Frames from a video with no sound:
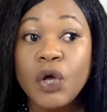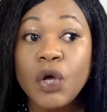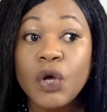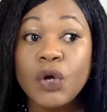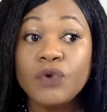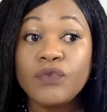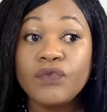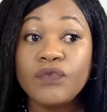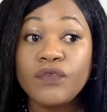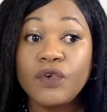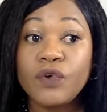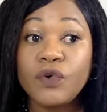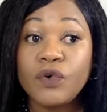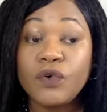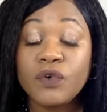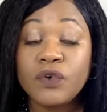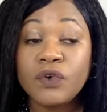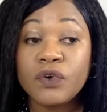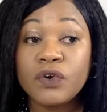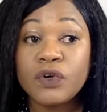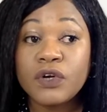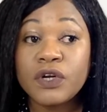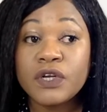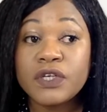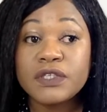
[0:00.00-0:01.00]
Of
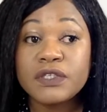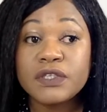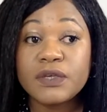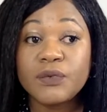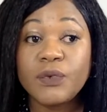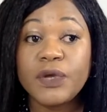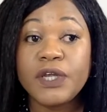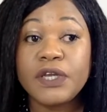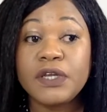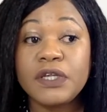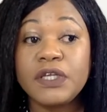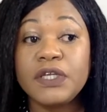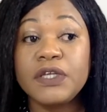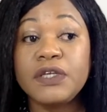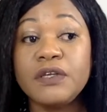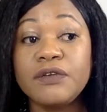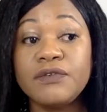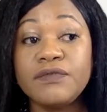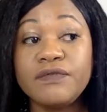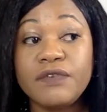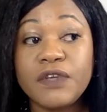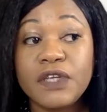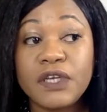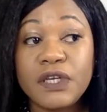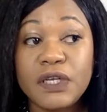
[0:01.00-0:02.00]
course, when he
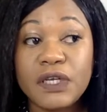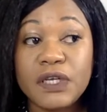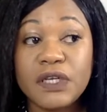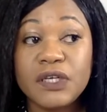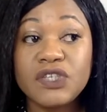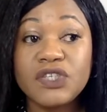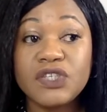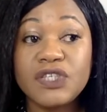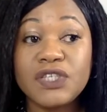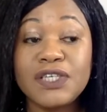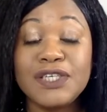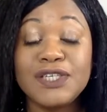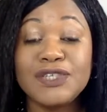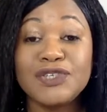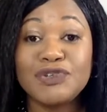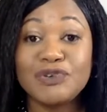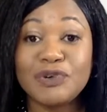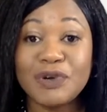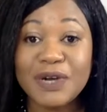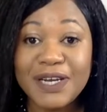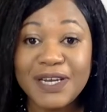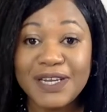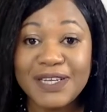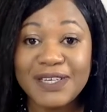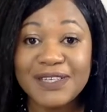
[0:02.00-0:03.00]
finished, he
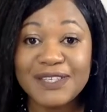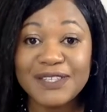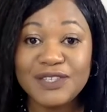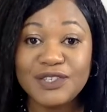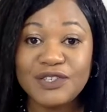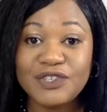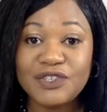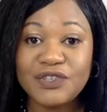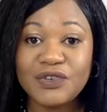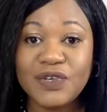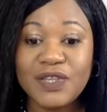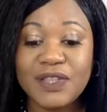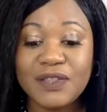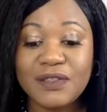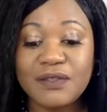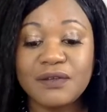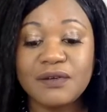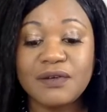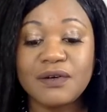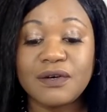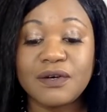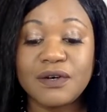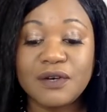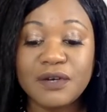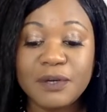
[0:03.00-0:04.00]
tried to join the
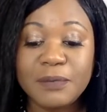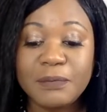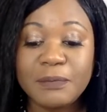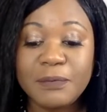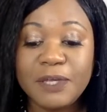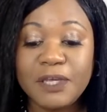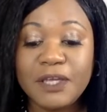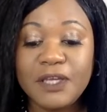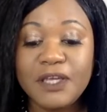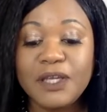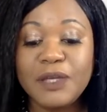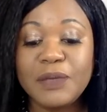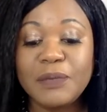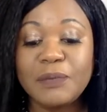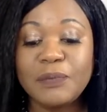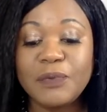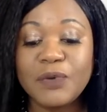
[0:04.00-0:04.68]
army,